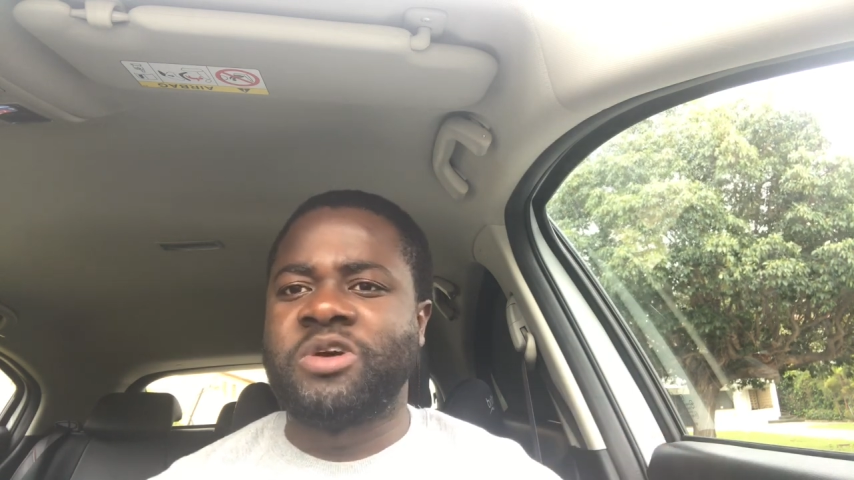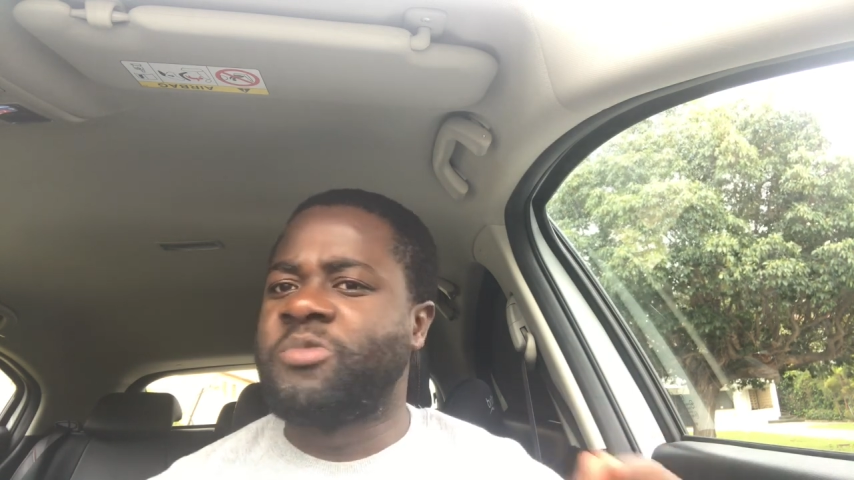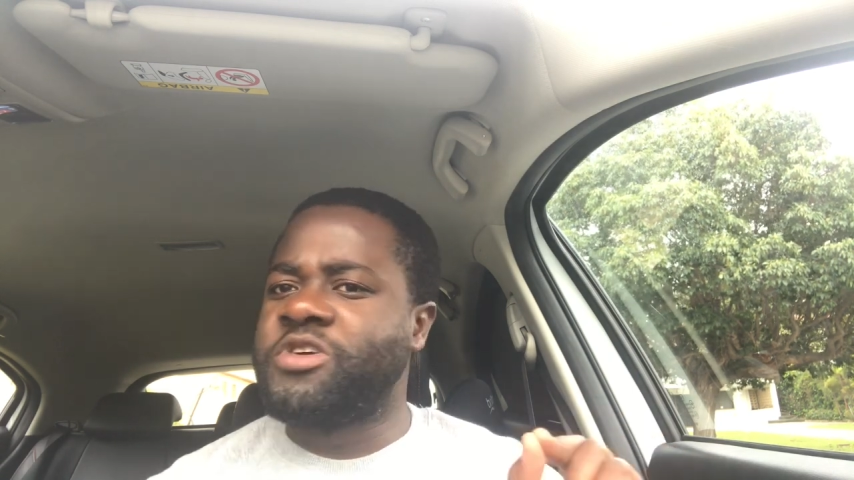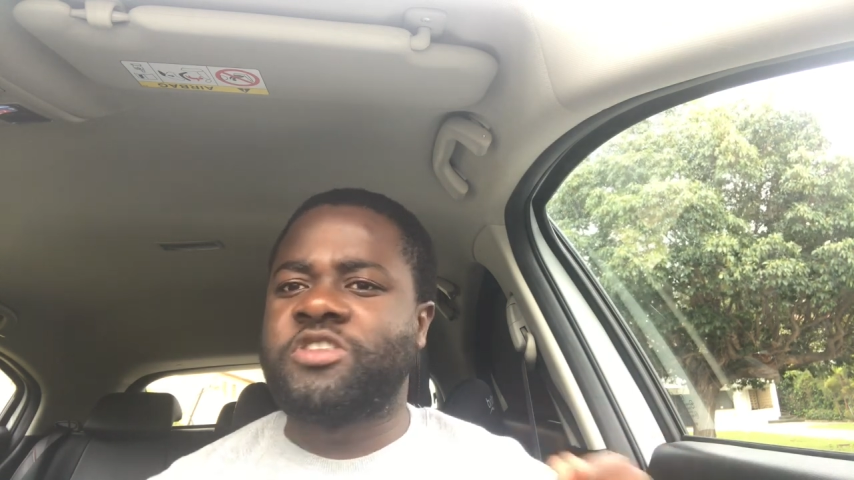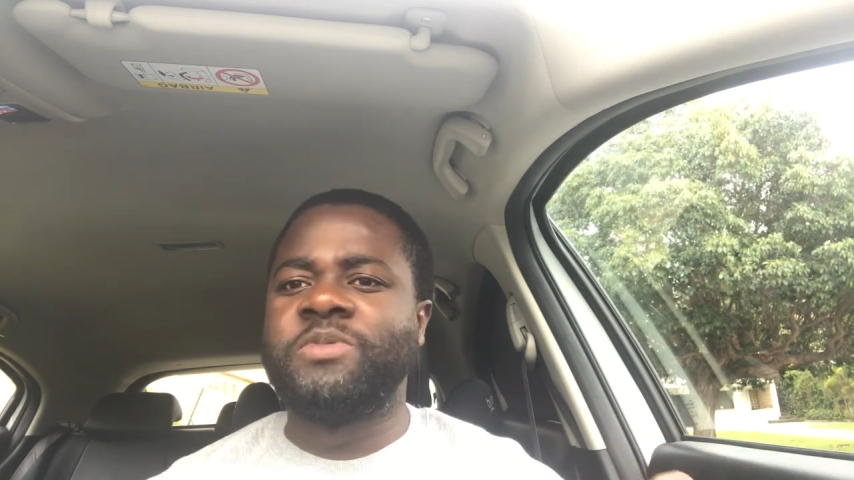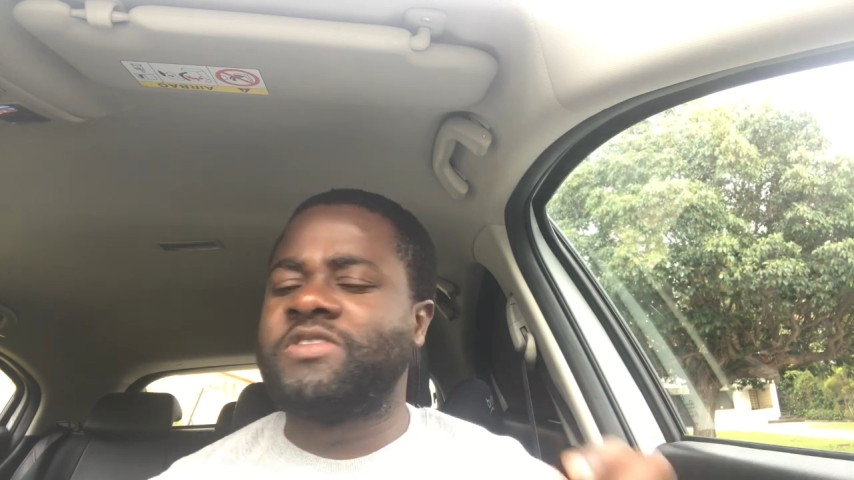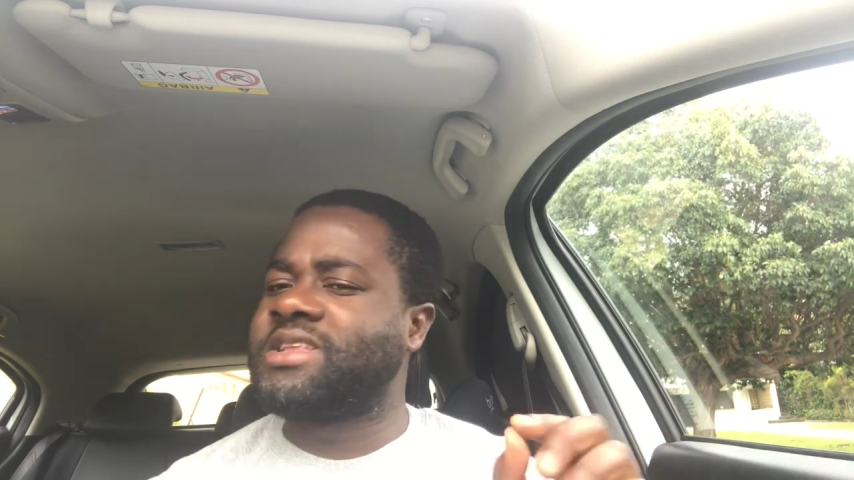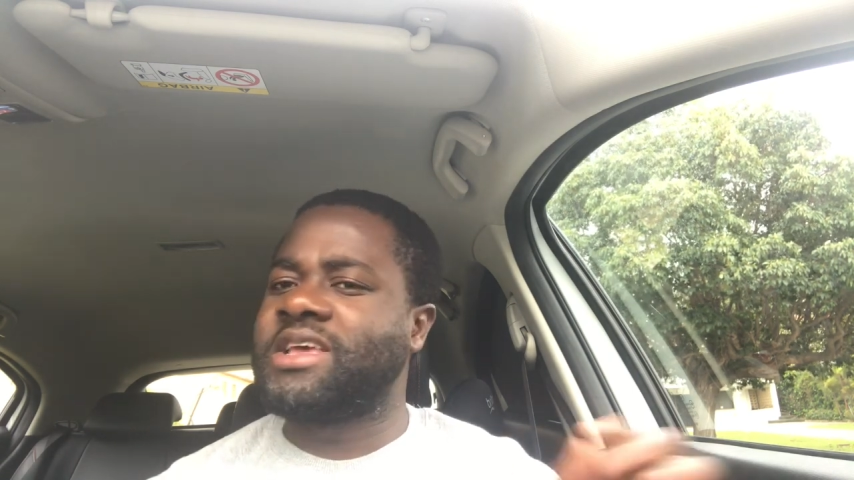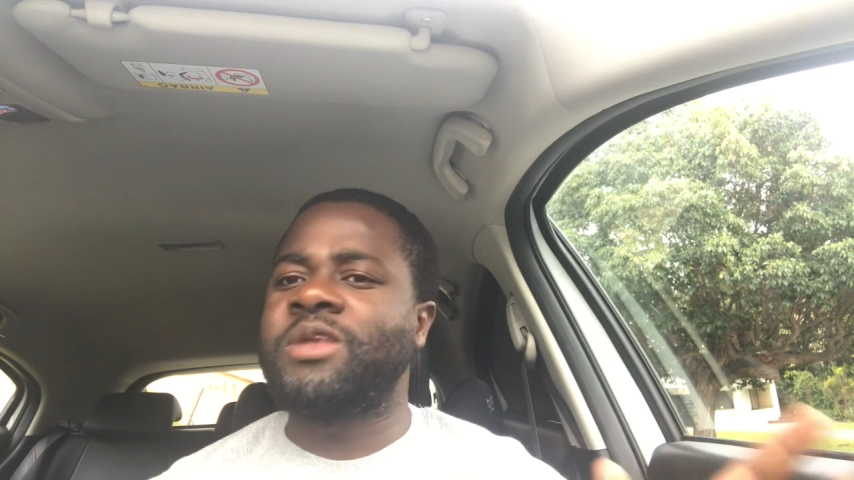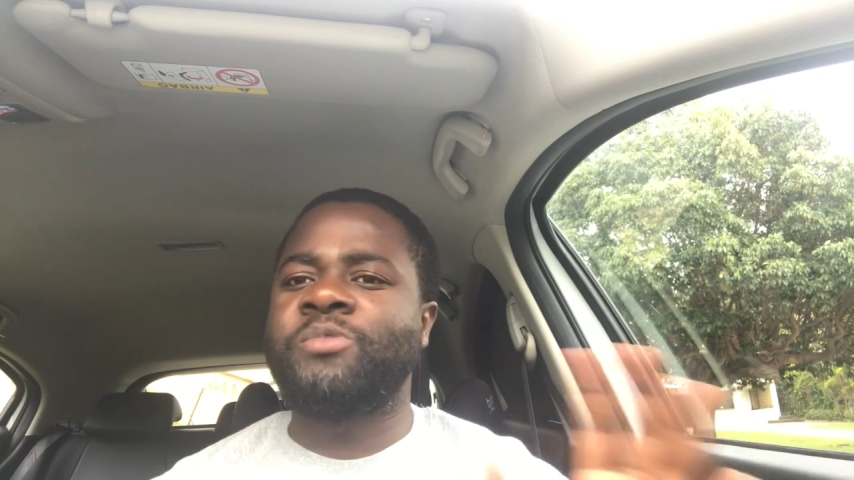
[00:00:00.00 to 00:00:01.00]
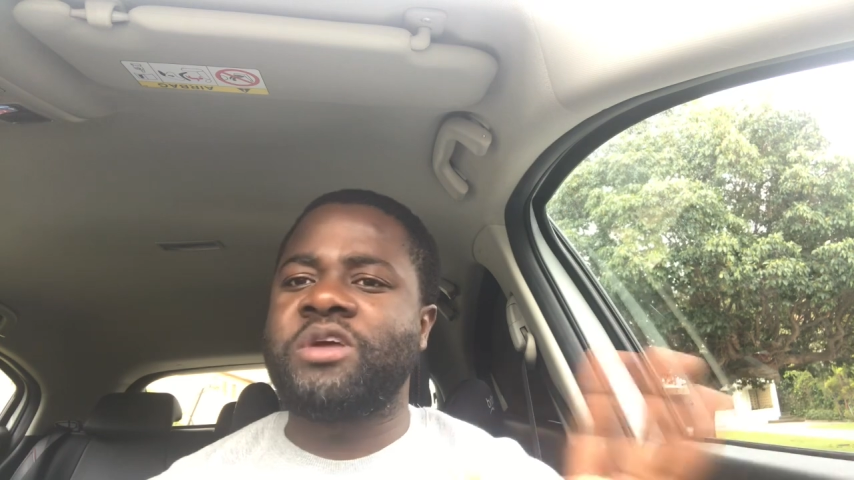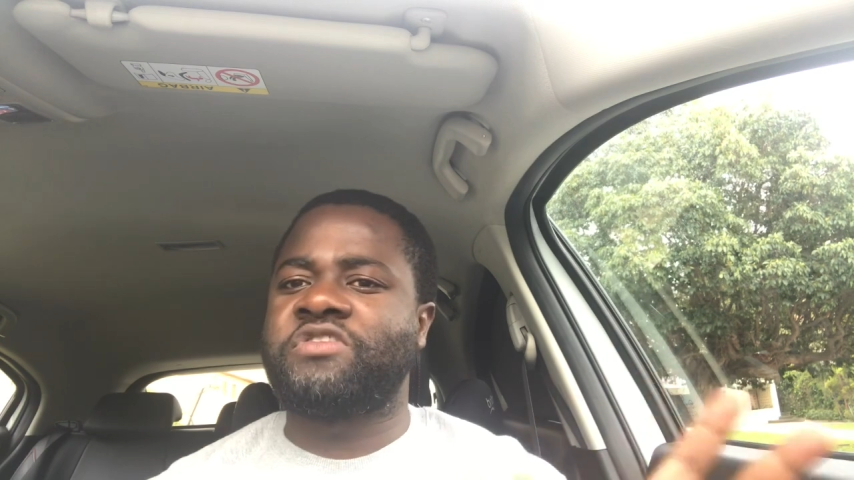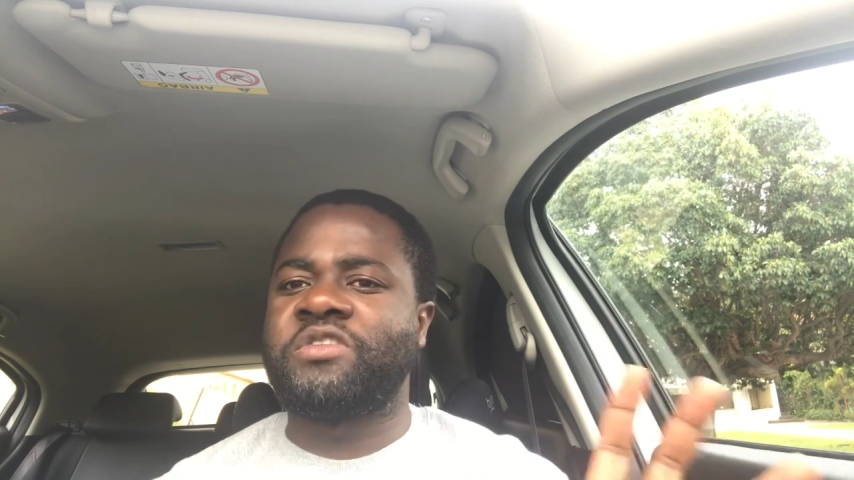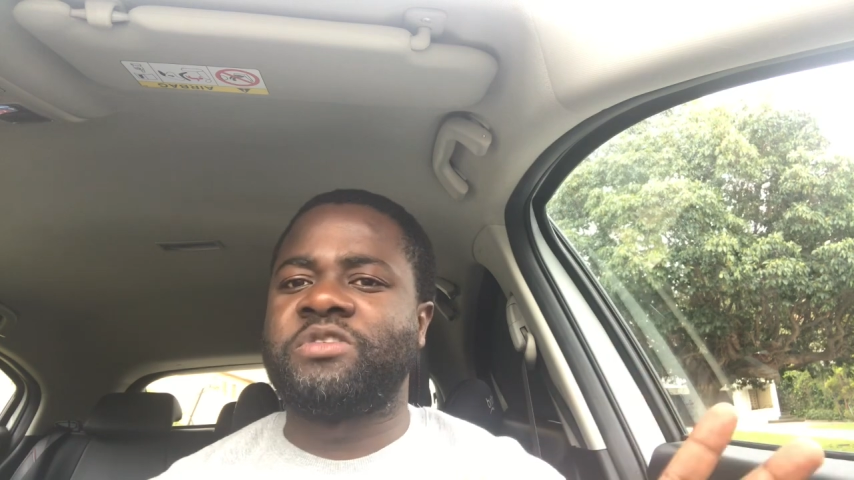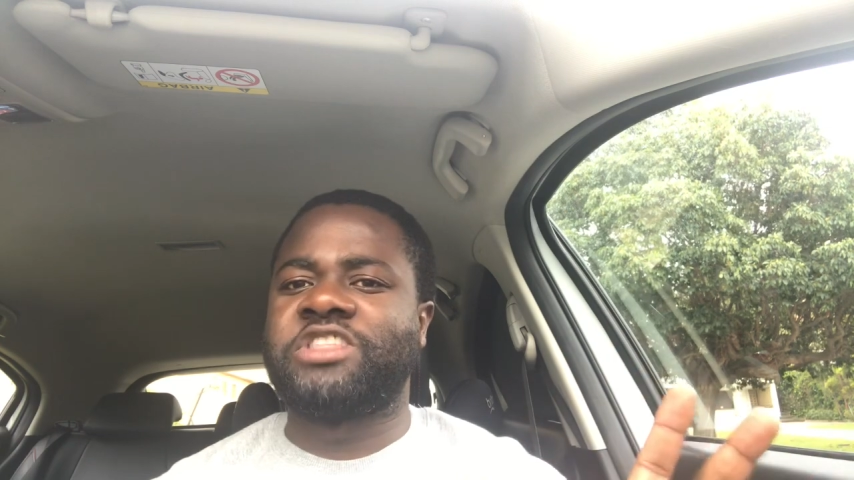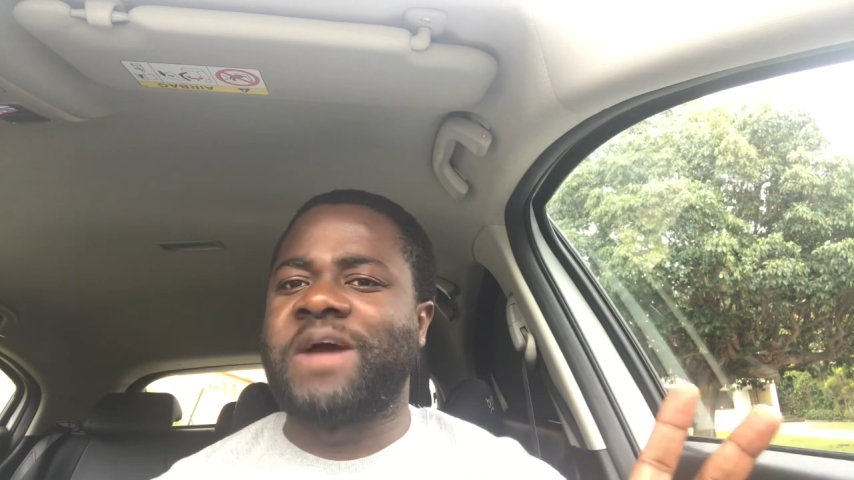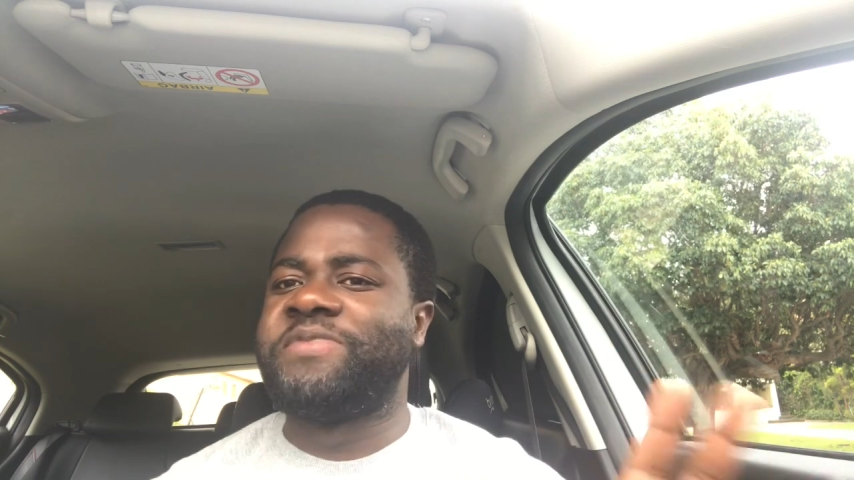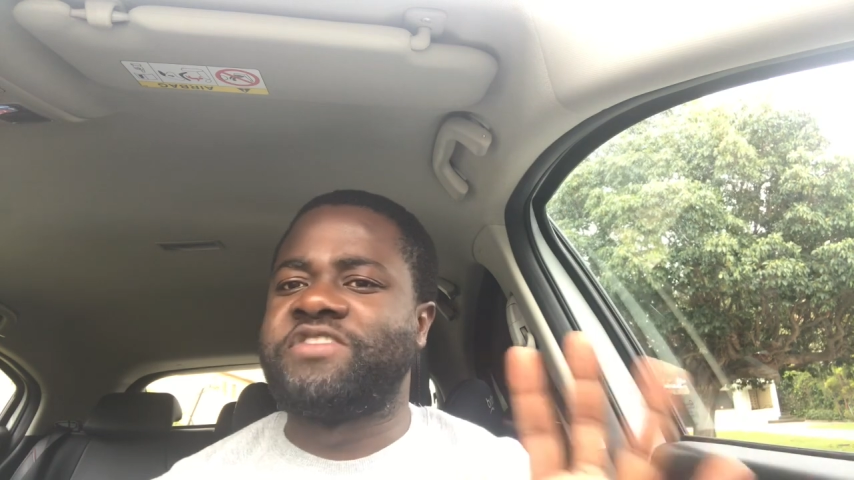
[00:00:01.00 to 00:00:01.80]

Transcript: which means that in one single time,